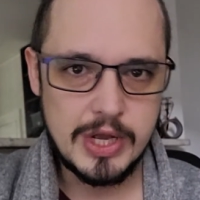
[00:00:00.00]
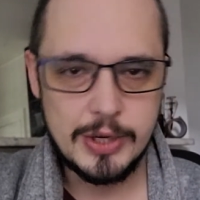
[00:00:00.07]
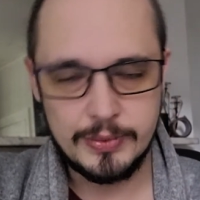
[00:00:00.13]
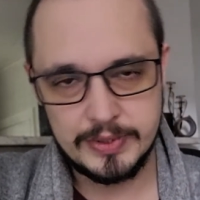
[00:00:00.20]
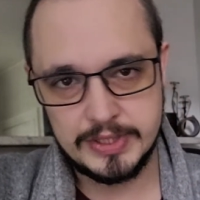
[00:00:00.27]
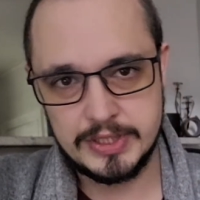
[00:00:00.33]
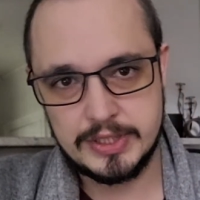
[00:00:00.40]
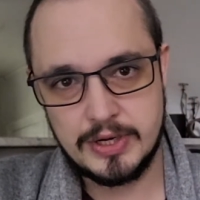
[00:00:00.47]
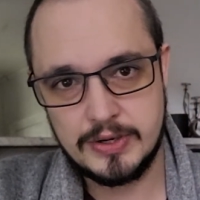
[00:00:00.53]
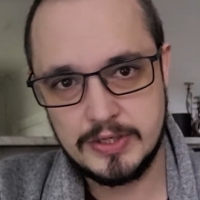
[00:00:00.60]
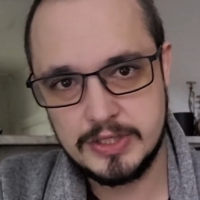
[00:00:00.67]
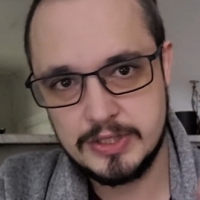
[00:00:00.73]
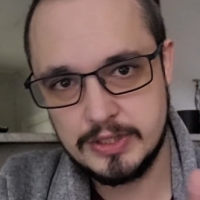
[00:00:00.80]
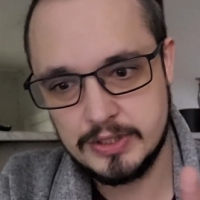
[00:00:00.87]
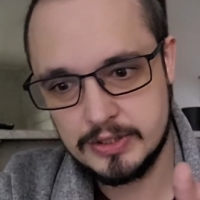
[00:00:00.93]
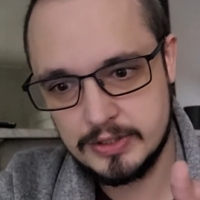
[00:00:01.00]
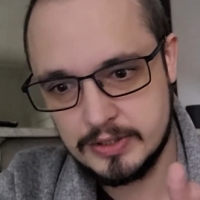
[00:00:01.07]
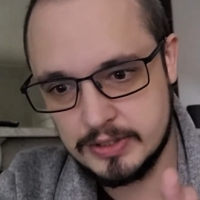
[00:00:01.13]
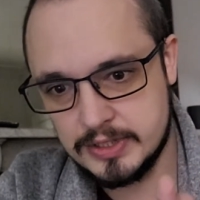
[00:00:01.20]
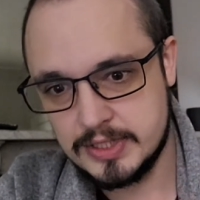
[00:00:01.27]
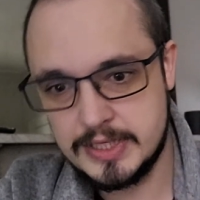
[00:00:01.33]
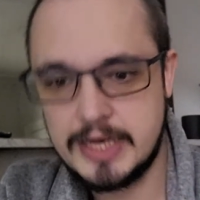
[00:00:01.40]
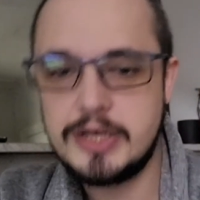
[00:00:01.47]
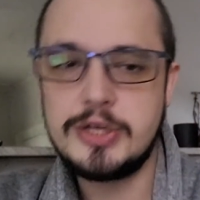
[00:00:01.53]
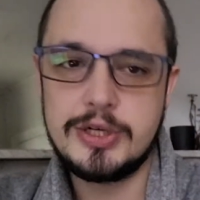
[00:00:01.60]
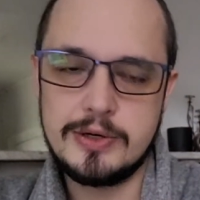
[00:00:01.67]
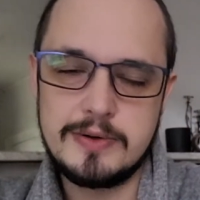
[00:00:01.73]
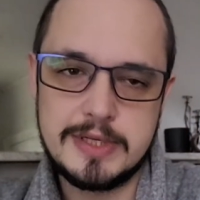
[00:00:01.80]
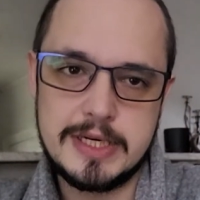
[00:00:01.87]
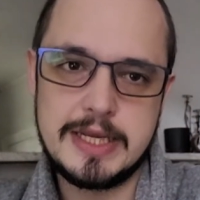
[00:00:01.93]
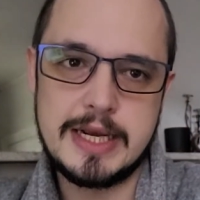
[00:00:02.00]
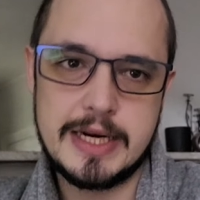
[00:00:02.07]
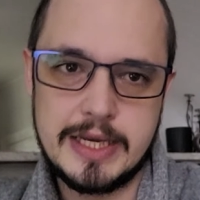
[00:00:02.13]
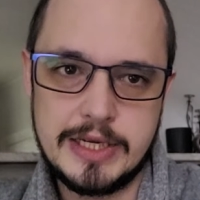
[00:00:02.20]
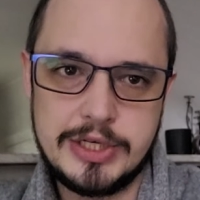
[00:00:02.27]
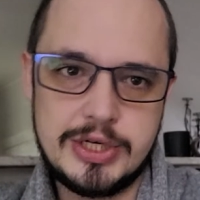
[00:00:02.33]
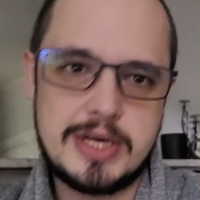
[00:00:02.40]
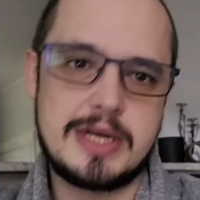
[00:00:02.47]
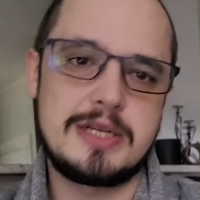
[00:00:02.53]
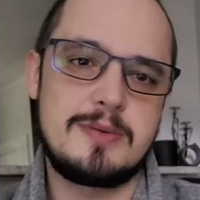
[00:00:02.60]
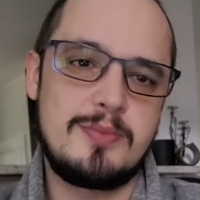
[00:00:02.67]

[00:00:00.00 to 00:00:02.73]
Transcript: which is going to send you to the NHS,